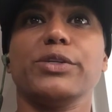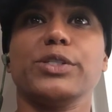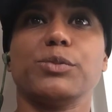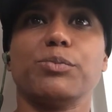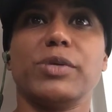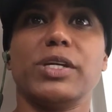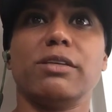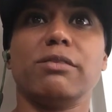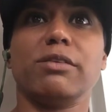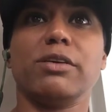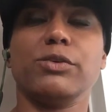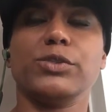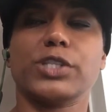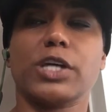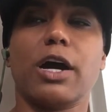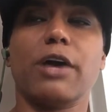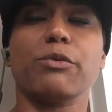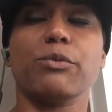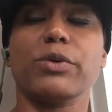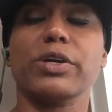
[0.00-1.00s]

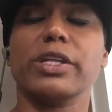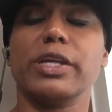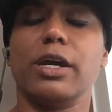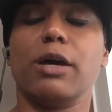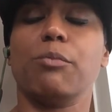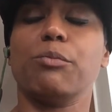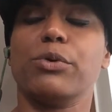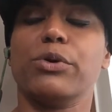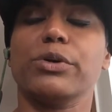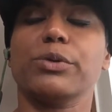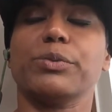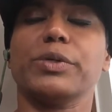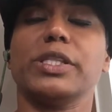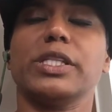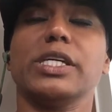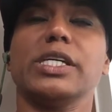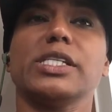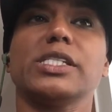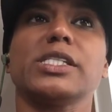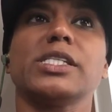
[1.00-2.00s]
who's gotten really on board
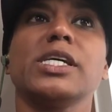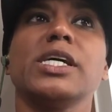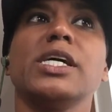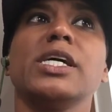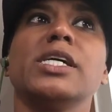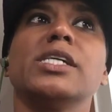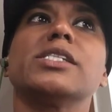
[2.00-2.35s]
with this,